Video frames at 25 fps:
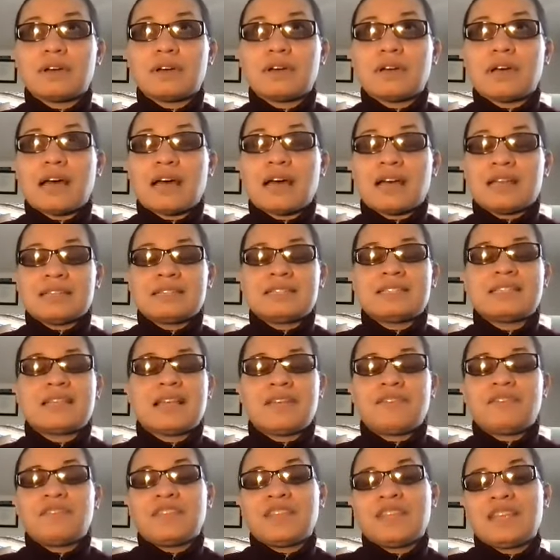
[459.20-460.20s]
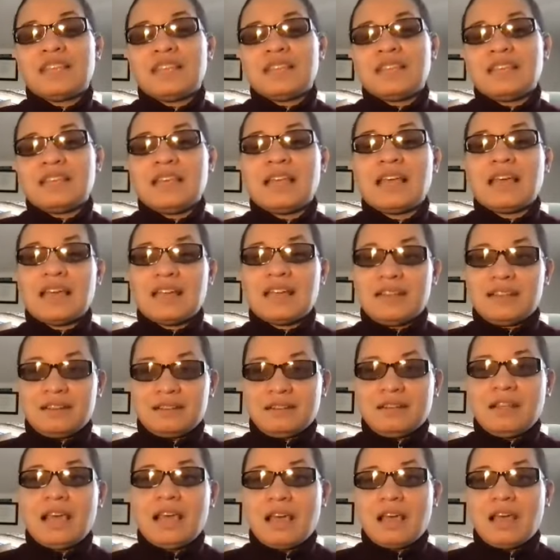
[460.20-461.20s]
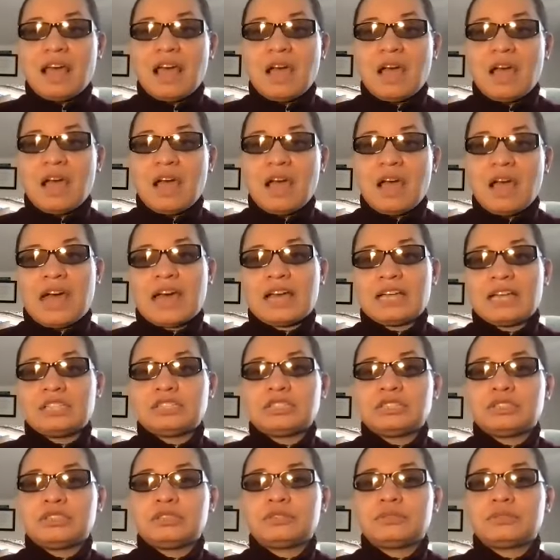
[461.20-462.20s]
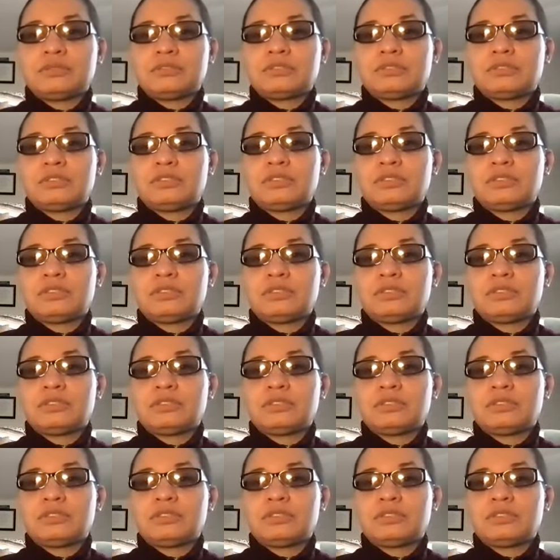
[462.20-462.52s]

a safety and health hazard.